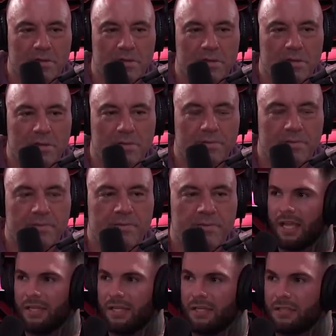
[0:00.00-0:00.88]
it's not like
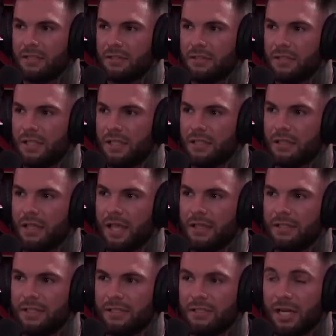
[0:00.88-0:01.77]
saying i didn't didn't
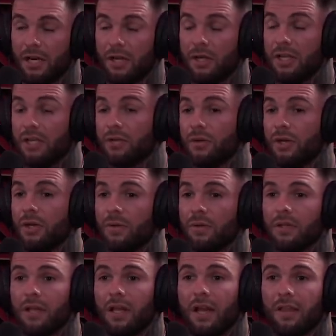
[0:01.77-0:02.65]
like teacher i don't agree
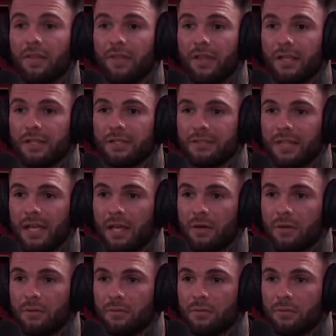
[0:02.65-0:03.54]
with a lot of things
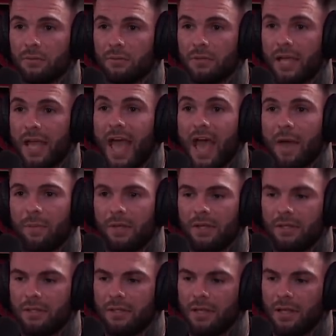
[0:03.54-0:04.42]
that
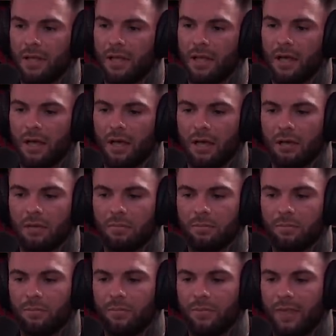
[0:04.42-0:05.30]
happen
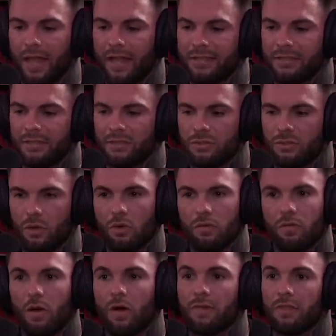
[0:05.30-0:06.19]
um, but that's
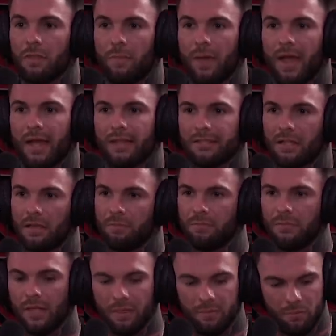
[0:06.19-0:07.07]
so far in the past i'm
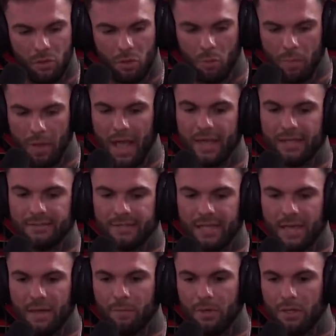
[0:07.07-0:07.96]
um, that you know past
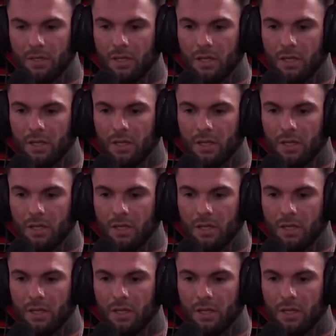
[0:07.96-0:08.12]
that but